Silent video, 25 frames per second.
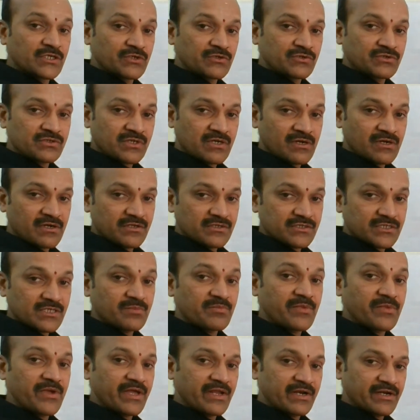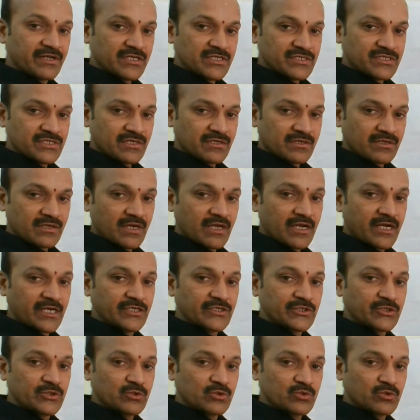neutral region, main region,
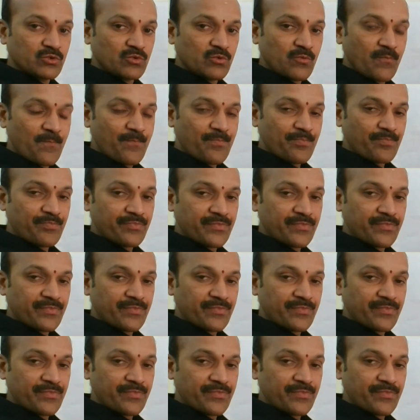current due to